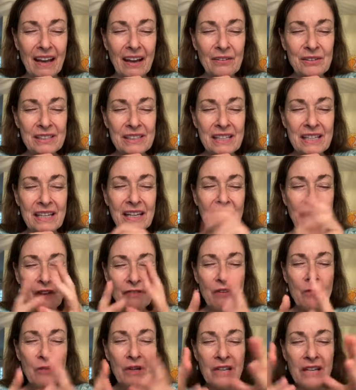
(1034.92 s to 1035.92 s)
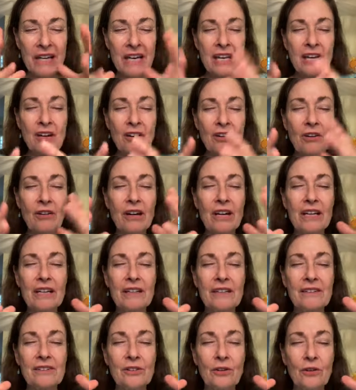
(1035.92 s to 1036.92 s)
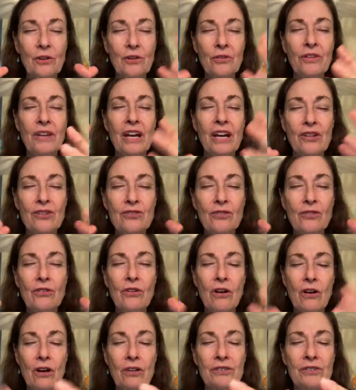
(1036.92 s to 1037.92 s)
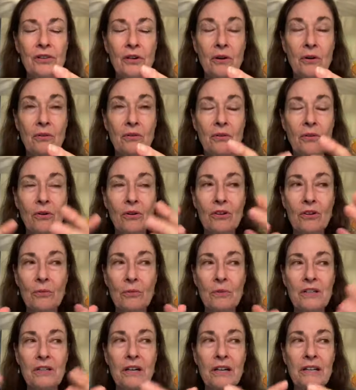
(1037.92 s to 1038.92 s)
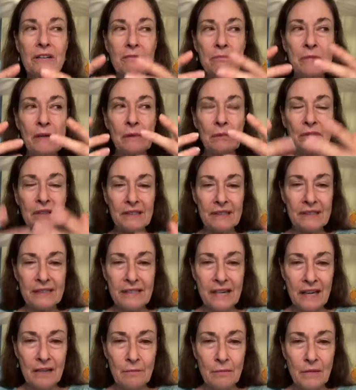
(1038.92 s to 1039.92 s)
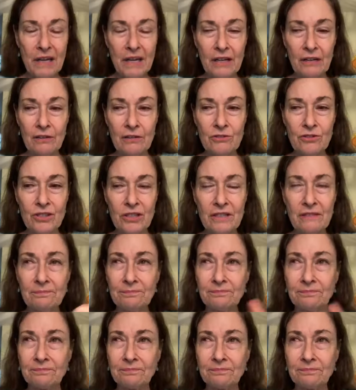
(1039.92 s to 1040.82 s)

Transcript: I was thinking everyone here is Earth Angel also, or you would not even be able to stand my energy.